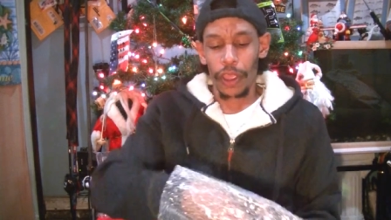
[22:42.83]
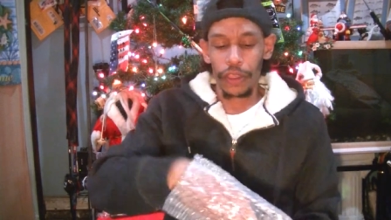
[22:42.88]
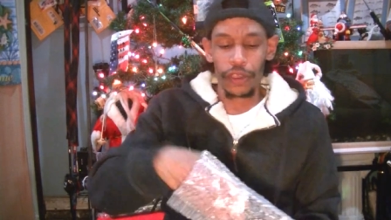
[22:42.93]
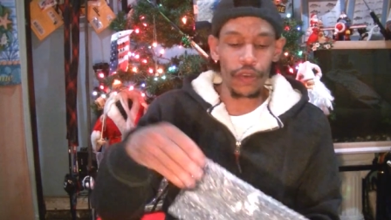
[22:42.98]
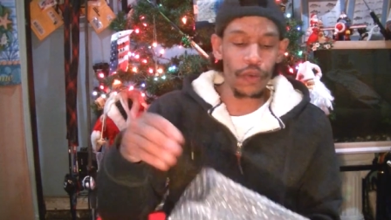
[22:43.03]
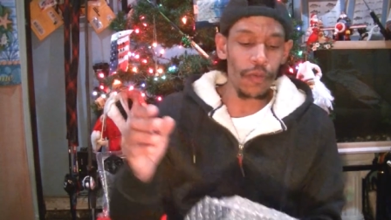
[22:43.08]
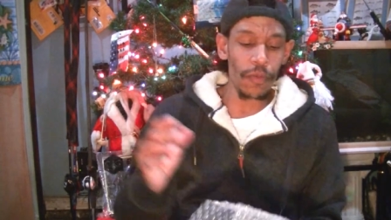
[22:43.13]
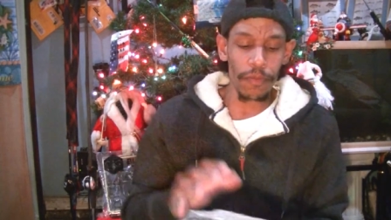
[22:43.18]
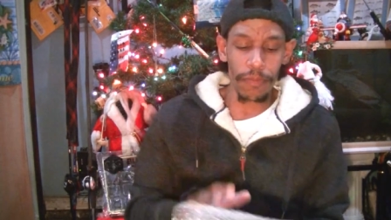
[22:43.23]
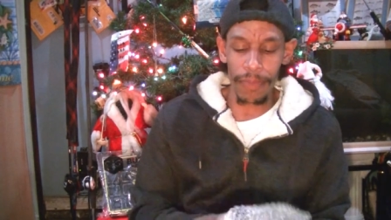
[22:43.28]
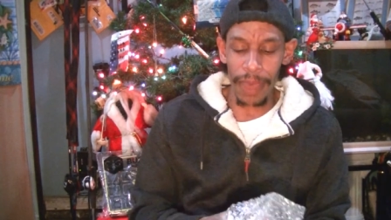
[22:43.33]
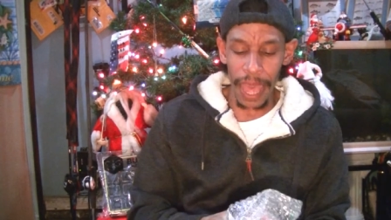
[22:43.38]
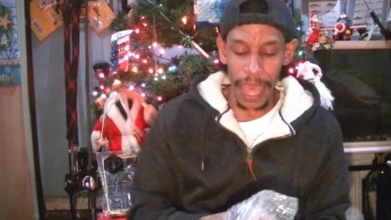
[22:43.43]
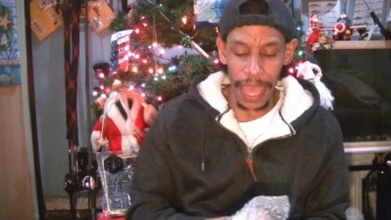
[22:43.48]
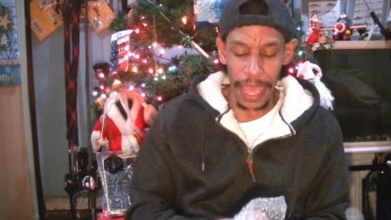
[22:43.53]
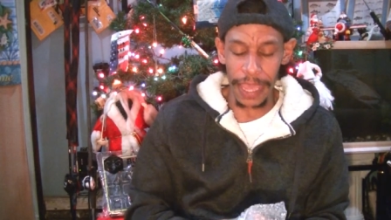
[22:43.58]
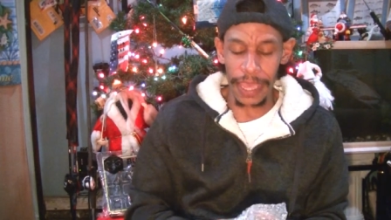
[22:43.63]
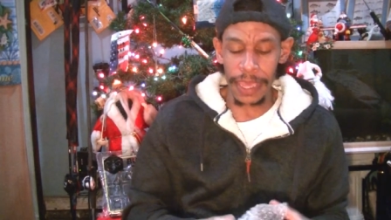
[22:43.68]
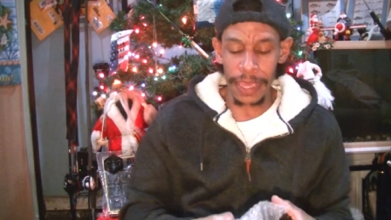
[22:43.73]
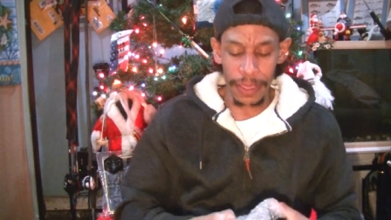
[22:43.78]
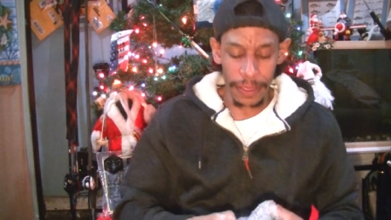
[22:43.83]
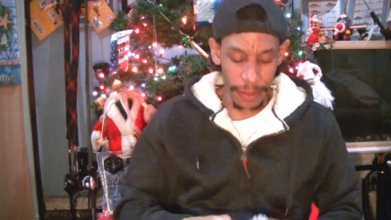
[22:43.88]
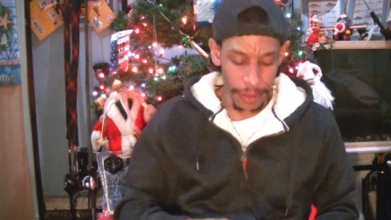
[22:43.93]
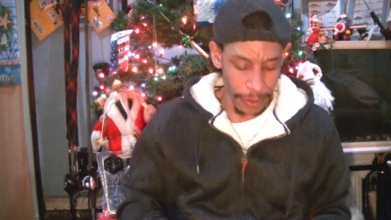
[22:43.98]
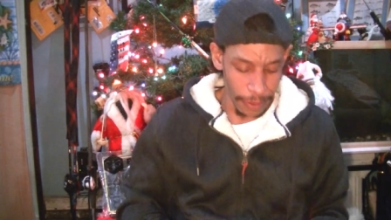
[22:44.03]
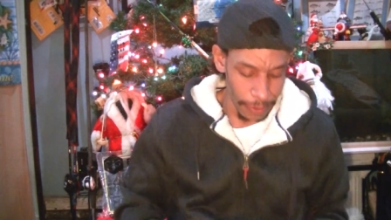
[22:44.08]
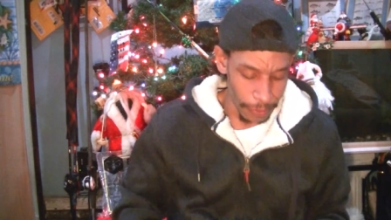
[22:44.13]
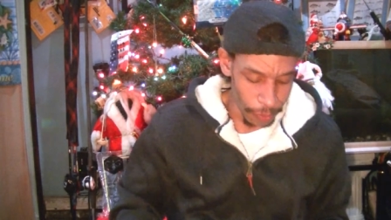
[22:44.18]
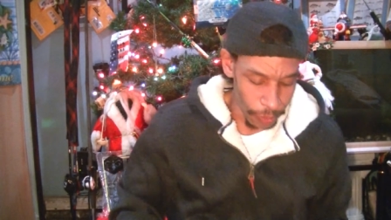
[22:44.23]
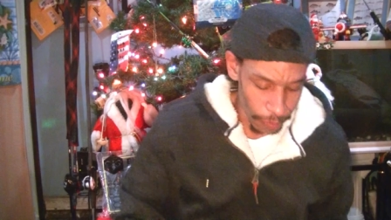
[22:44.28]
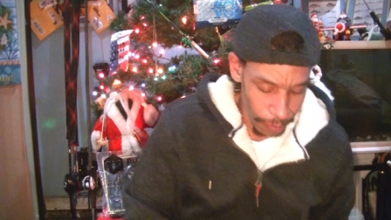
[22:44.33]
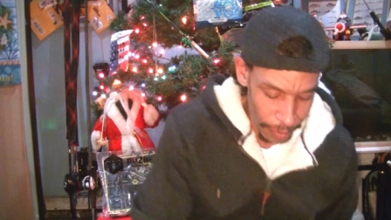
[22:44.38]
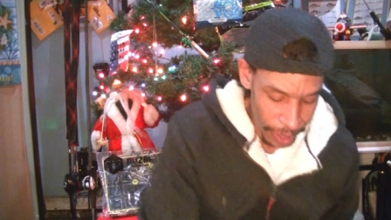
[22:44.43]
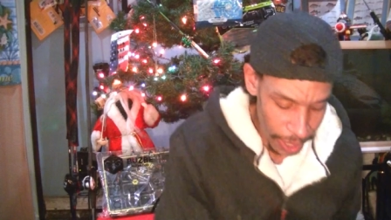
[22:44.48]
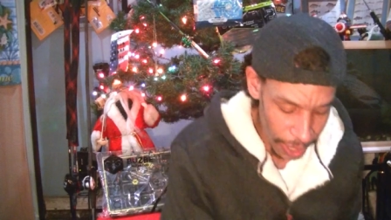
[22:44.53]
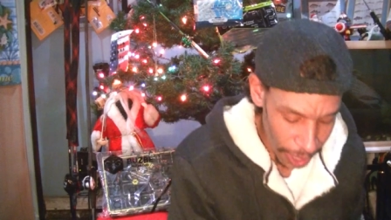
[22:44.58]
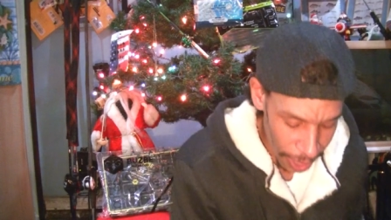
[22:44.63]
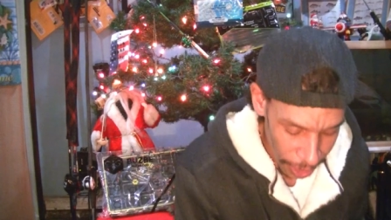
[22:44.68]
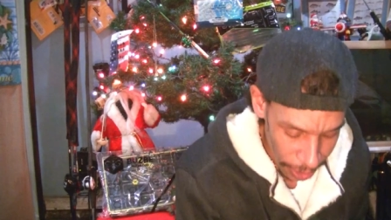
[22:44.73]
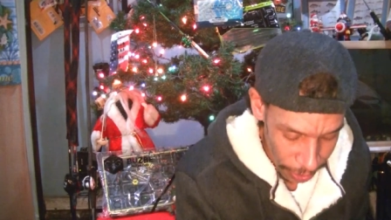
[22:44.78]
You may or
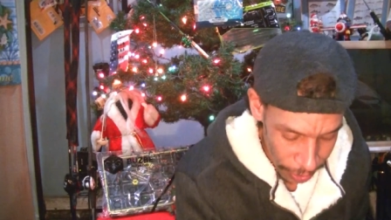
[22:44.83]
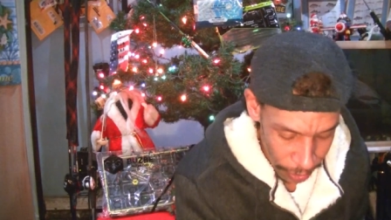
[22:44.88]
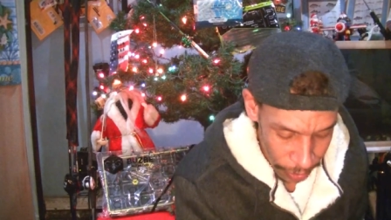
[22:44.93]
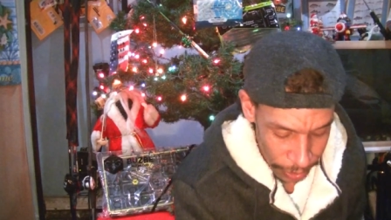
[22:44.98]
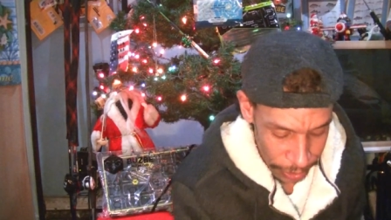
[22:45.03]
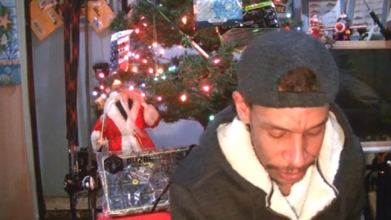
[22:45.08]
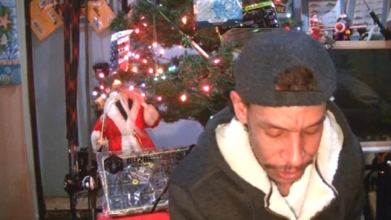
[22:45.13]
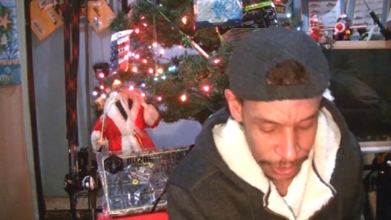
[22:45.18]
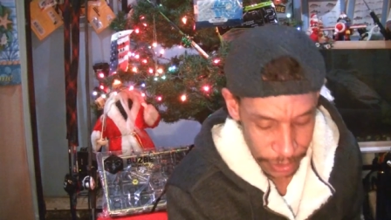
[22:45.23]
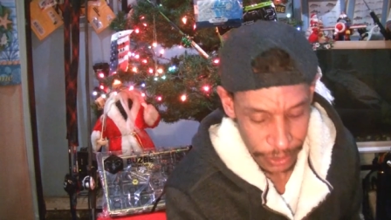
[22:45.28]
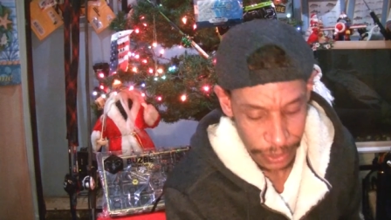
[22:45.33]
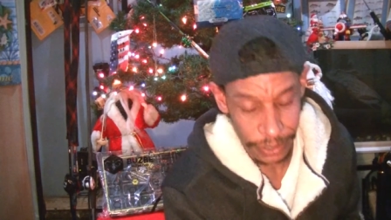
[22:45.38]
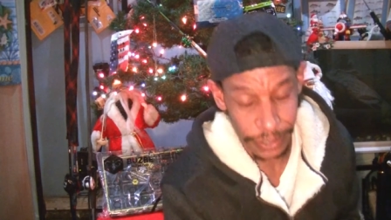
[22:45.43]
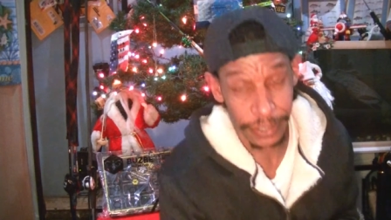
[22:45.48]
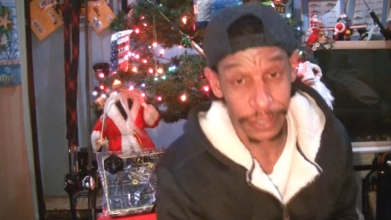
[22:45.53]
may not notice